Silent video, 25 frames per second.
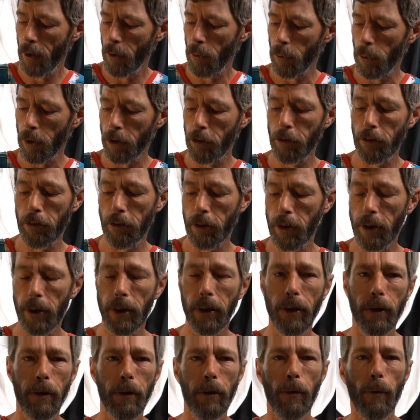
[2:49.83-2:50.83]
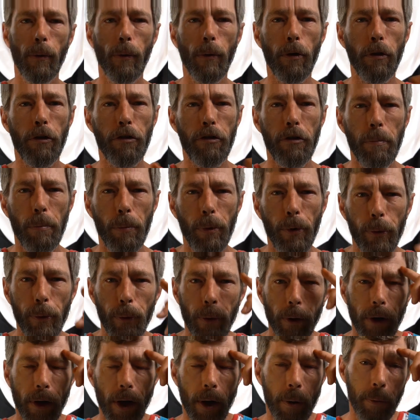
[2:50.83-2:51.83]
which orange and blue
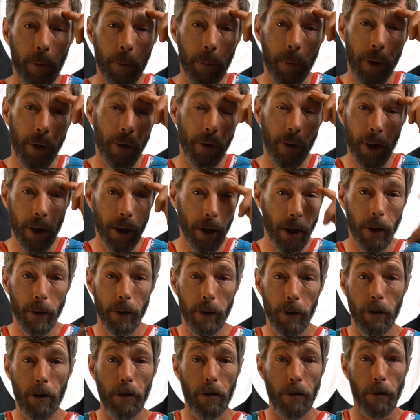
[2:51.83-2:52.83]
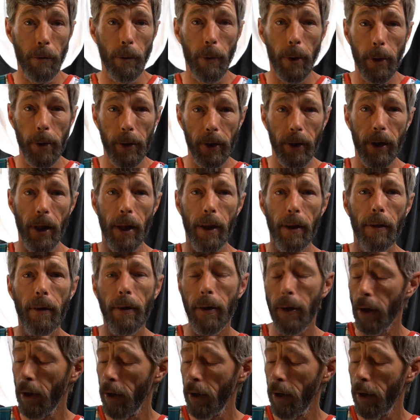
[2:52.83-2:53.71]
are complementary colors, so I think that